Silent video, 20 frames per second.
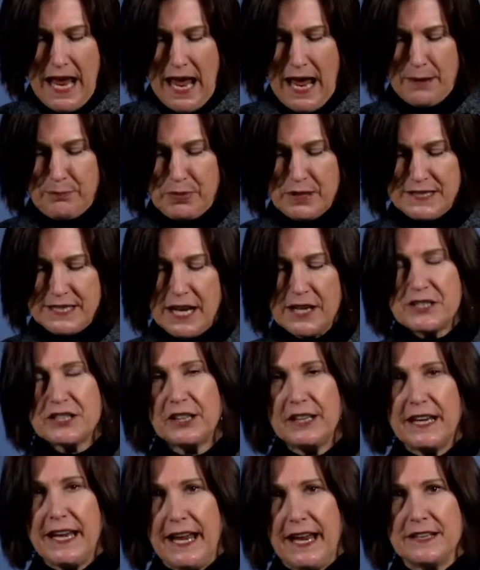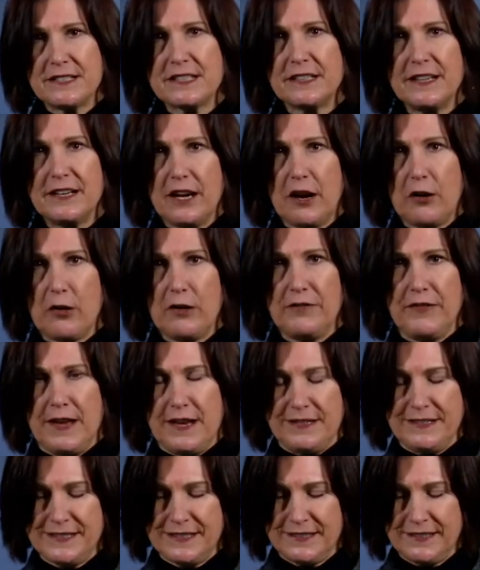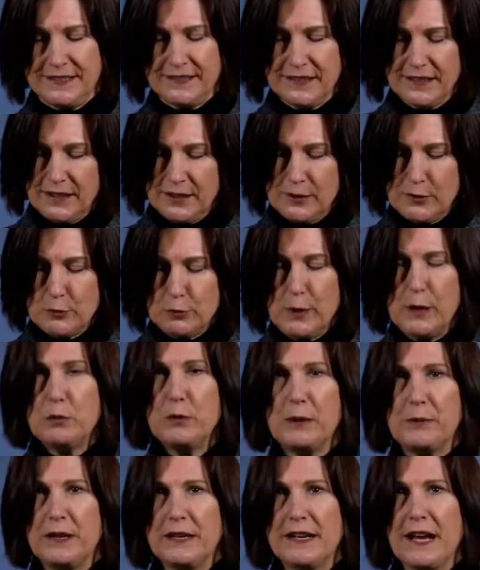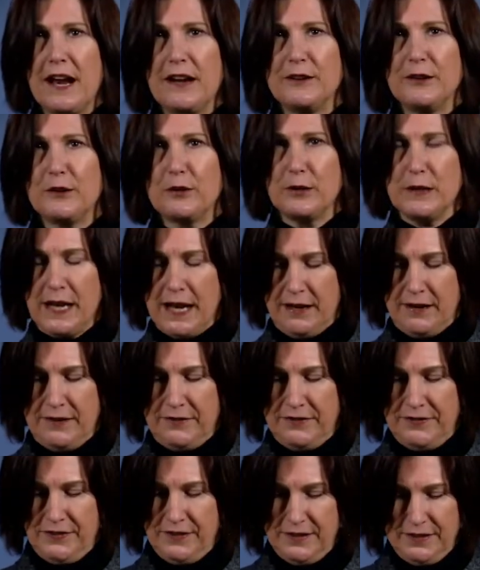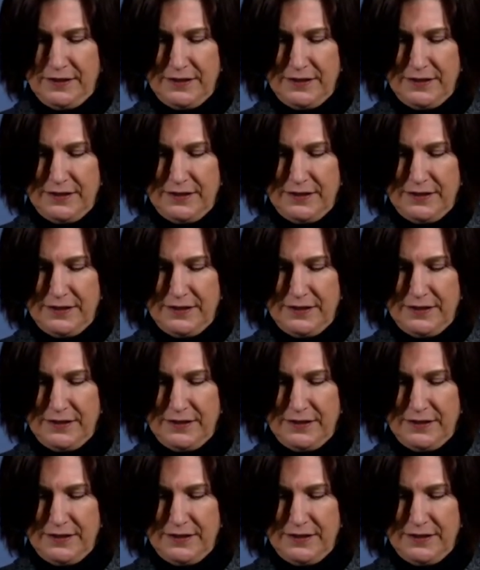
and potentially canceling our event, we women got creative.